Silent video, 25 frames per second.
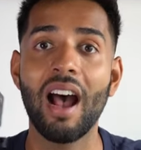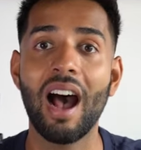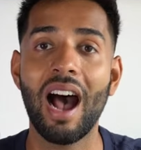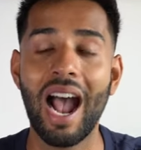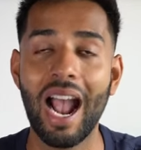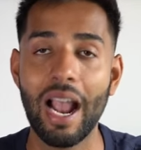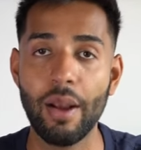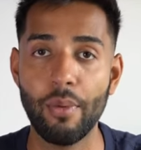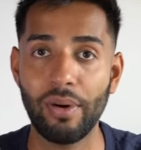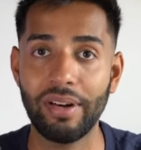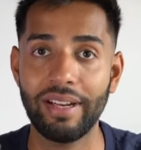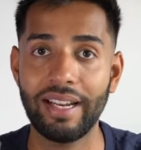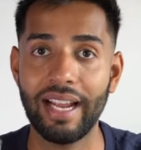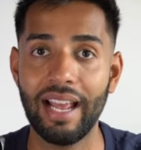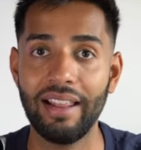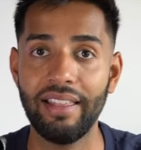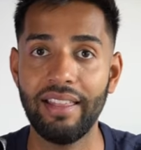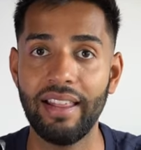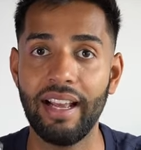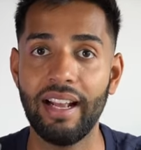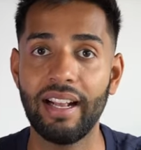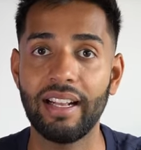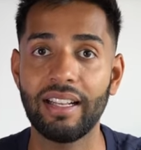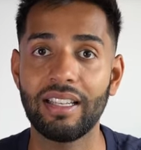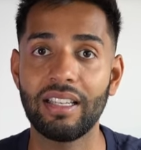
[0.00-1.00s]
I would get
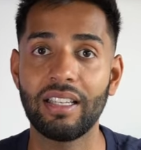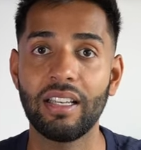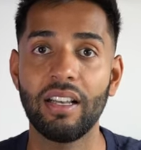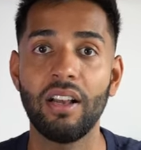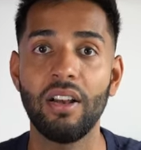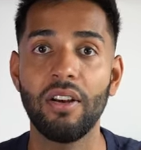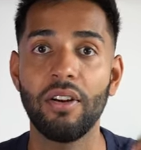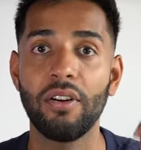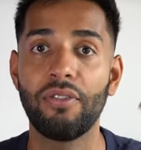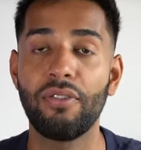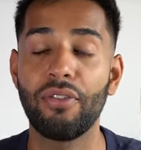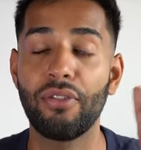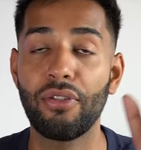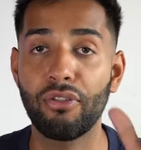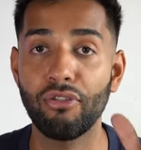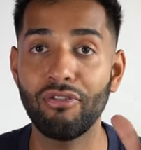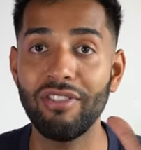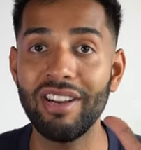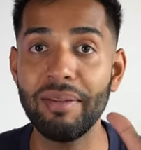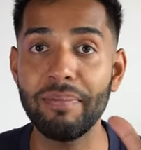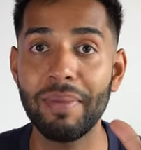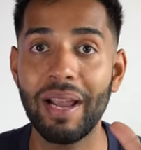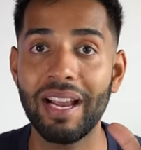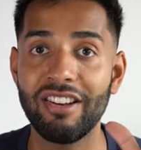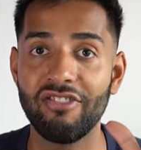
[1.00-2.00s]
this for
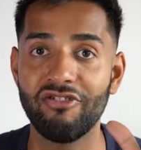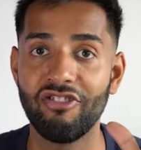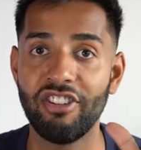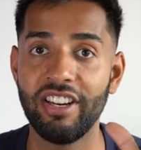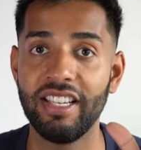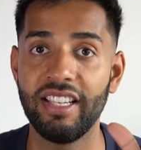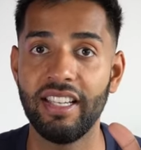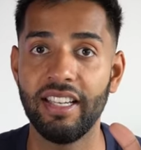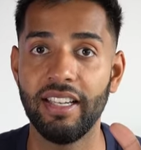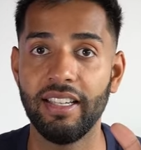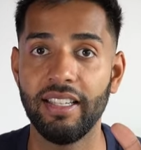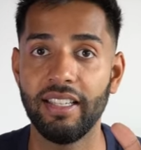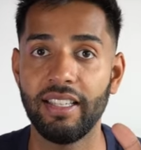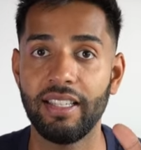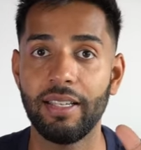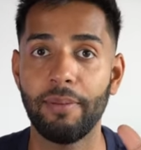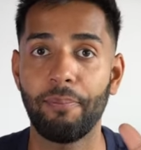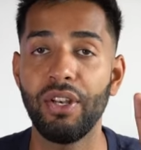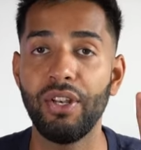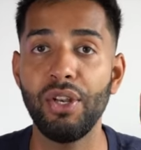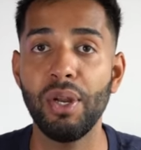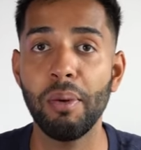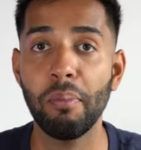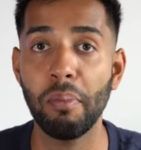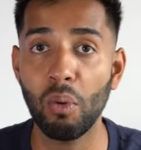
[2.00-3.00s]
3 main reasons.
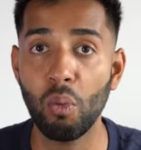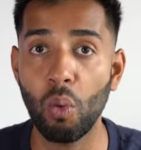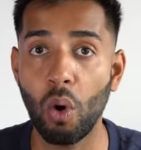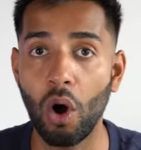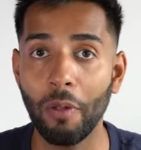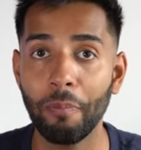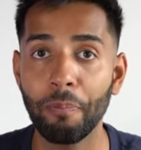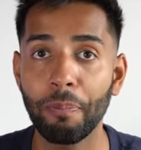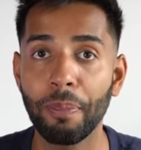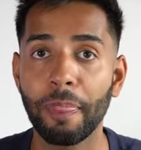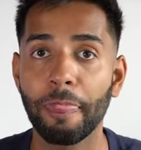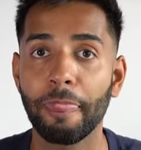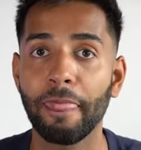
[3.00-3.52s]
Number 1,